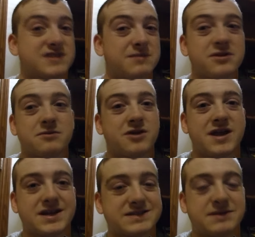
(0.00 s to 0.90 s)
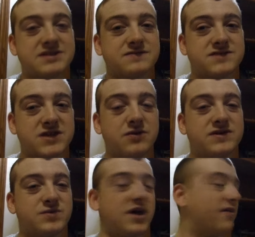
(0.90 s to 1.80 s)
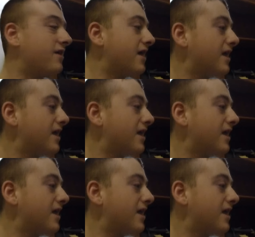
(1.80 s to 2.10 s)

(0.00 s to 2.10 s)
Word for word: some of them are inexpensive too as well.